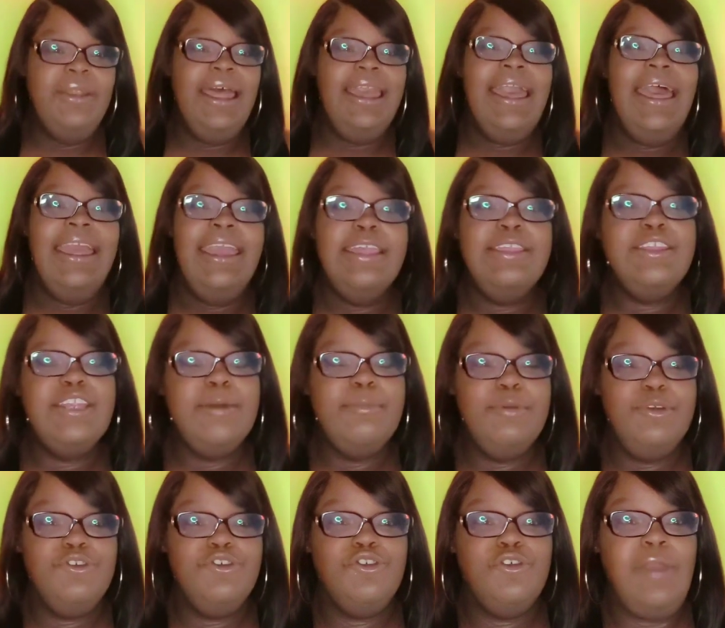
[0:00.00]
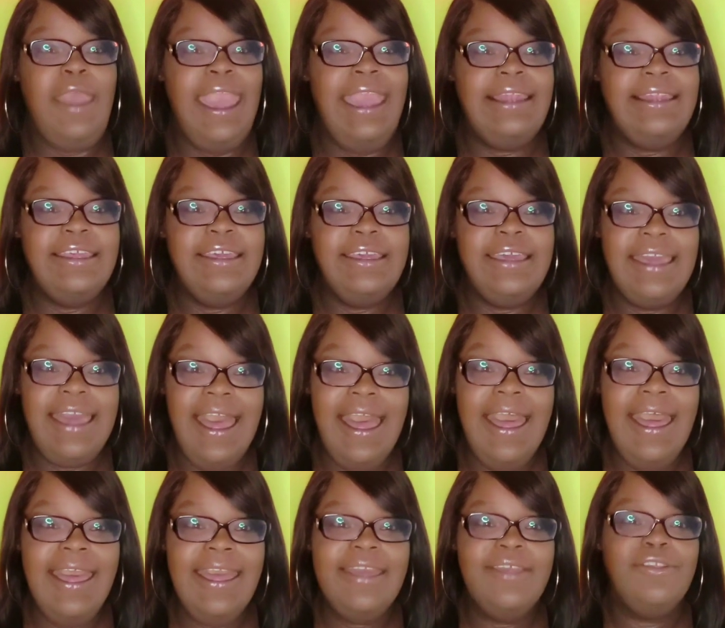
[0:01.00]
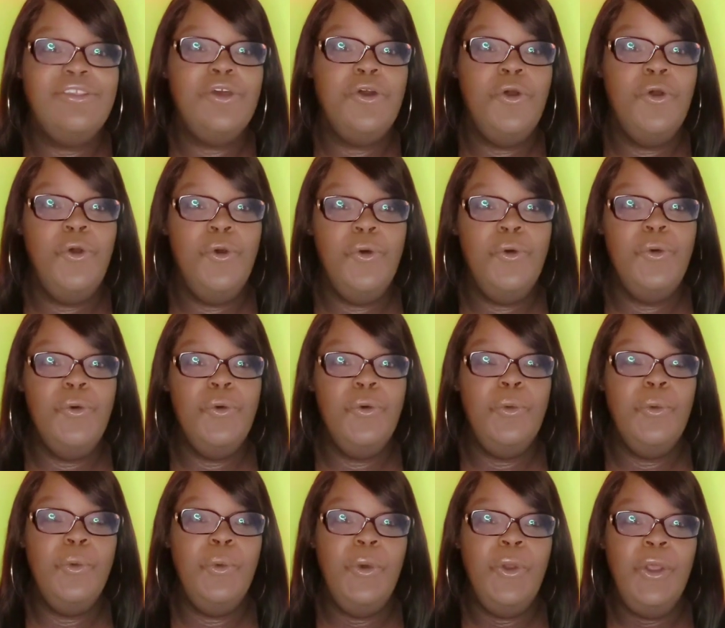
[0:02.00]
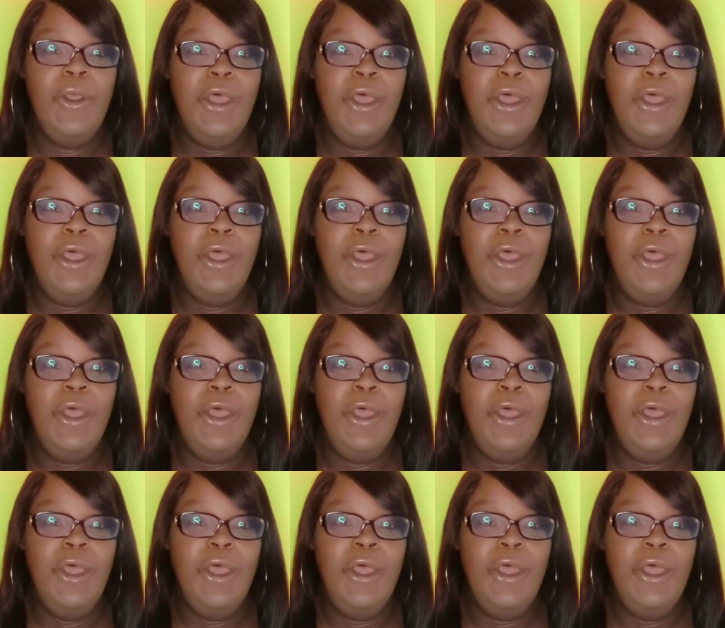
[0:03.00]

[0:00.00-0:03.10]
Like, I ended up attracting guys who